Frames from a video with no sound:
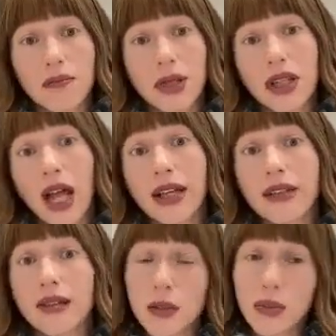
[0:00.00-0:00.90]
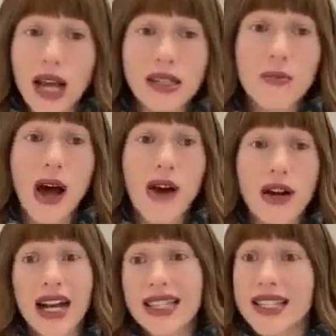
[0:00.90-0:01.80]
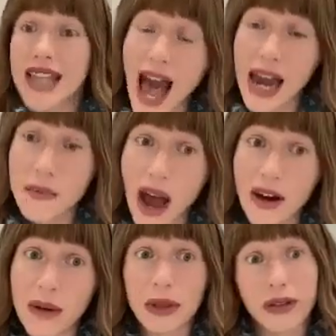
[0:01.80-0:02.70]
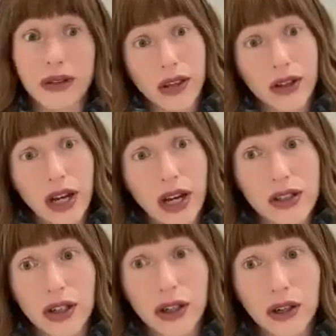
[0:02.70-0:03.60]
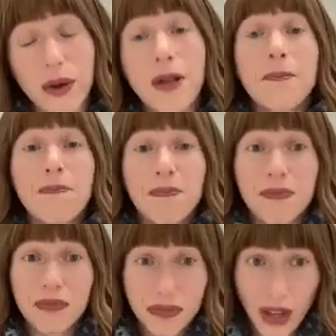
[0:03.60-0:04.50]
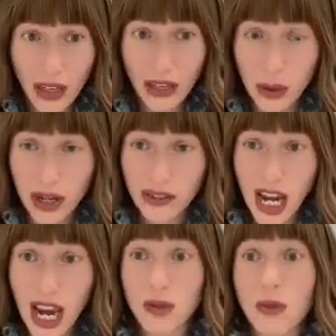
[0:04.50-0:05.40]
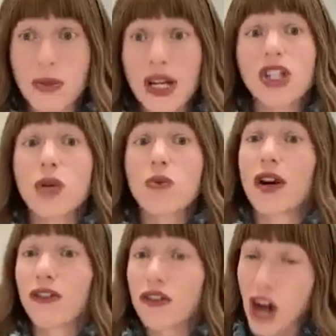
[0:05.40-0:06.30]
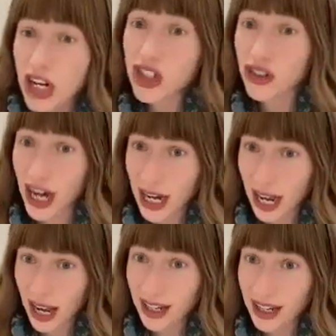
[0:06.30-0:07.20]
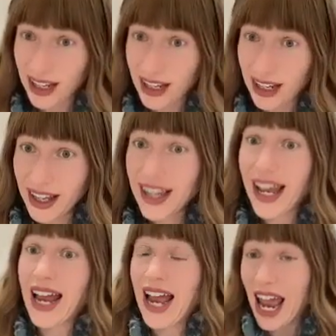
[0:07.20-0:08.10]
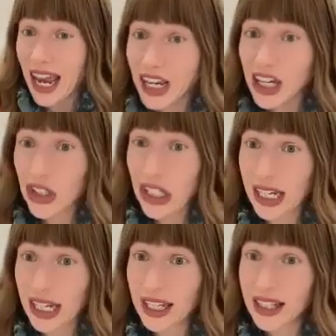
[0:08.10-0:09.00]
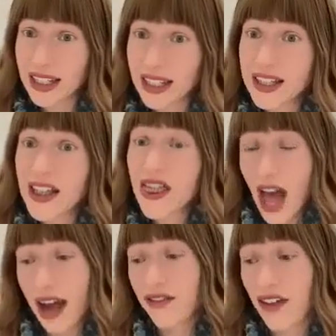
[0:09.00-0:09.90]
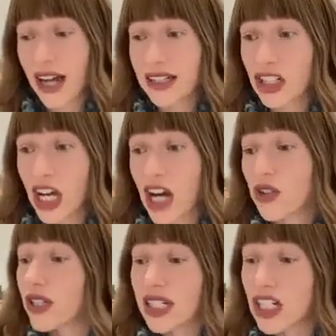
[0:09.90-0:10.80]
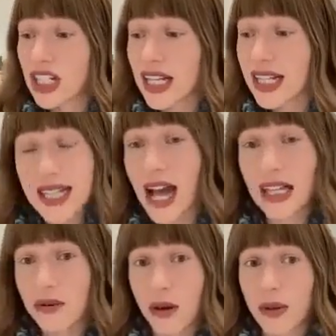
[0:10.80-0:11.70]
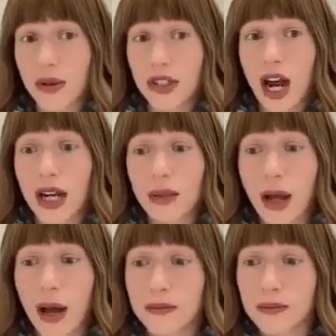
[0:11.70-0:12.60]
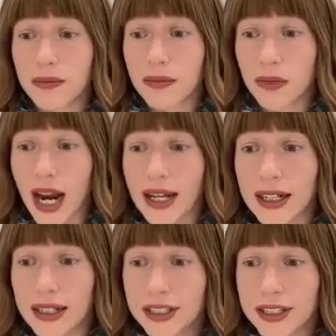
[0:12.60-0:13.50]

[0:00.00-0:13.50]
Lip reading: been like depressed about it and sad about it and be like, there's nothing I can do, nothing would have changed. But because you were frustrated and angry, that affected change. It's just exactly what we were talking about, right?